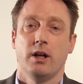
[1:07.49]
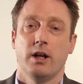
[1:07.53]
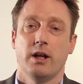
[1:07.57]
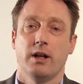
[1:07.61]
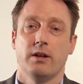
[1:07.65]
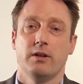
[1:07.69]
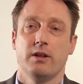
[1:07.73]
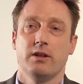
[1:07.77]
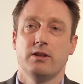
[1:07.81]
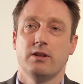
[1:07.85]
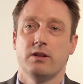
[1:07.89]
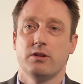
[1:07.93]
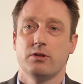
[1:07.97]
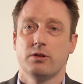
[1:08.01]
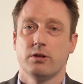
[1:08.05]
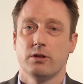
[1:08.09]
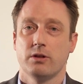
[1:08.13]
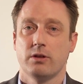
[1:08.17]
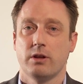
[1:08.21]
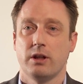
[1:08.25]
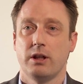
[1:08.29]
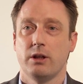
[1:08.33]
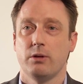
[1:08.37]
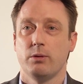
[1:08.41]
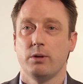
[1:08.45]
And this is the
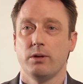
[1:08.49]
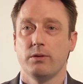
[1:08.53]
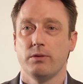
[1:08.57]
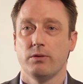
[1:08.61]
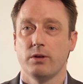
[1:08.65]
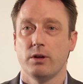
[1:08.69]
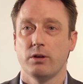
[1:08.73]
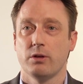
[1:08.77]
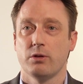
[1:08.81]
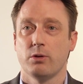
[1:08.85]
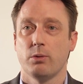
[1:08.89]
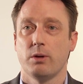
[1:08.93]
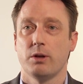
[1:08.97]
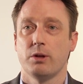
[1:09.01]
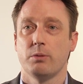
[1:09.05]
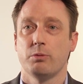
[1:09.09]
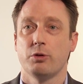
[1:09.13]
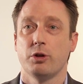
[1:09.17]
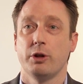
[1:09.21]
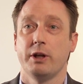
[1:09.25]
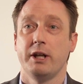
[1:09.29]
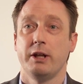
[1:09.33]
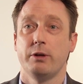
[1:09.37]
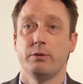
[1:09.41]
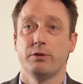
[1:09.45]
theory of quantum
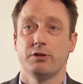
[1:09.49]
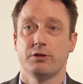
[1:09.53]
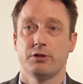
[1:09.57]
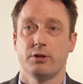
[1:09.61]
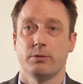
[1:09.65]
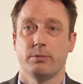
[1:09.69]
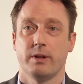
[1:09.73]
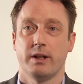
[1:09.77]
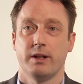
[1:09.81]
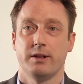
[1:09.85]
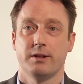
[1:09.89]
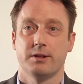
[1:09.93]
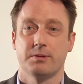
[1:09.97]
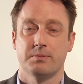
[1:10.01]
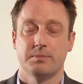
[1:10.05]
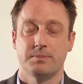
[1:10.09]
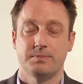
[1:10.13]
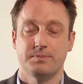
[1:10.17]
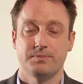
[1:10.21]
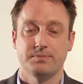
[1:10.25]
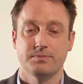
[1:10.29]
coherence domains.